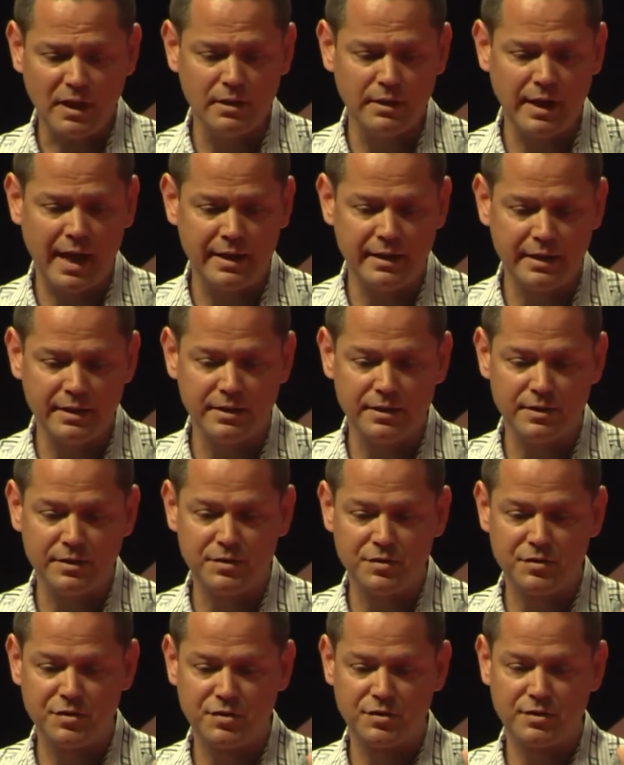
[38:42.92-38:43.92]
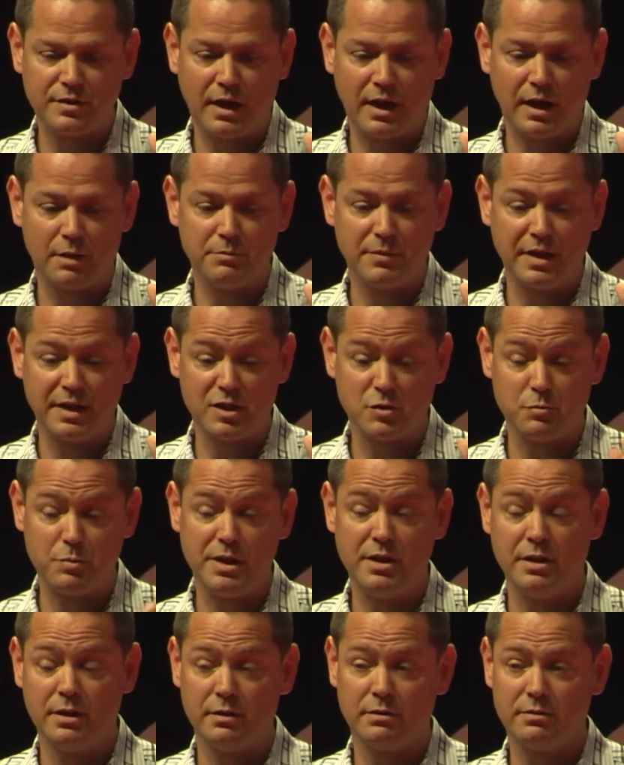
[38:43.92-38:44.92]
that is
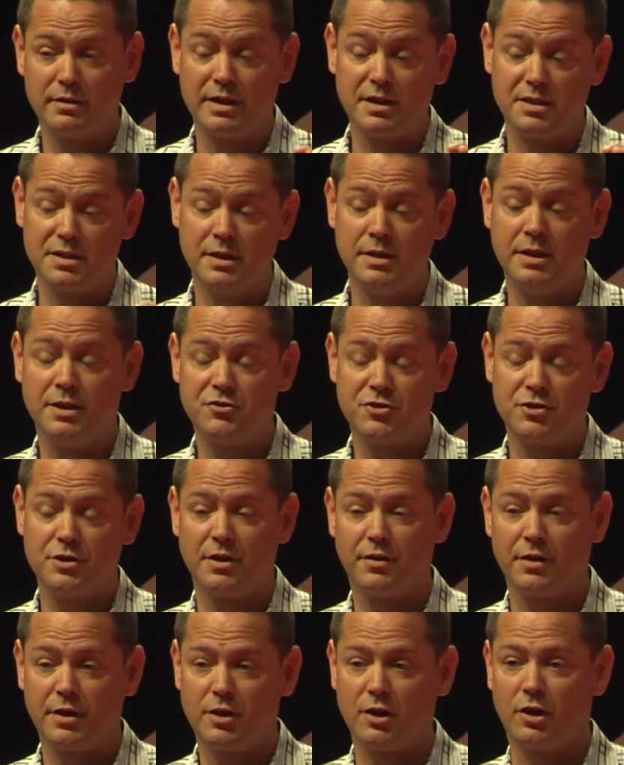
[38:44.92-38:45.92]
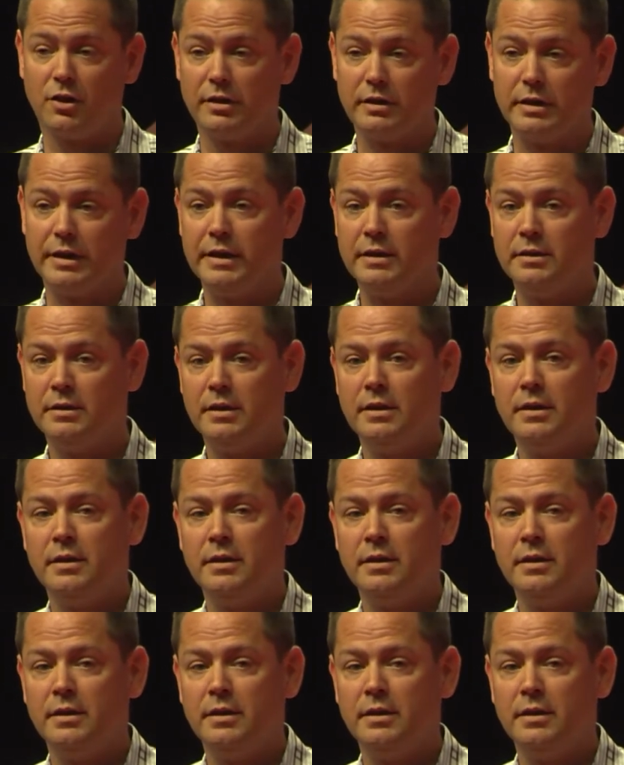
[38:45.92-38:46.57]
in engineering currently,